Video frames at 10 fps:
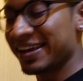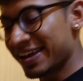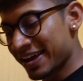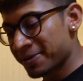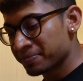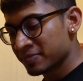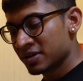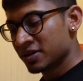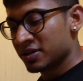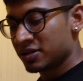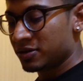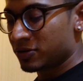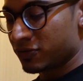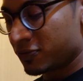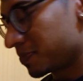AM.
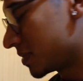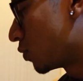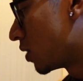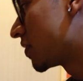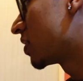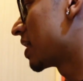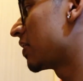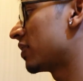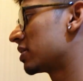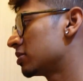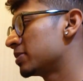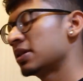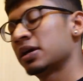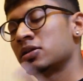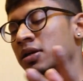Now, while we're gonna have final
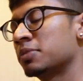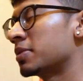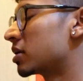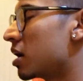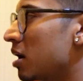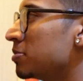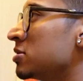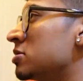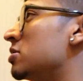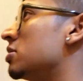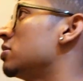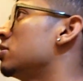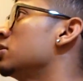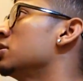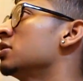meal, I need to hit my carbs
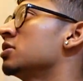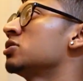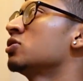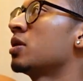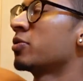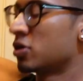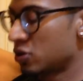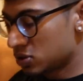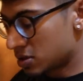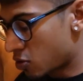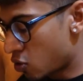still. So I'm gonna do some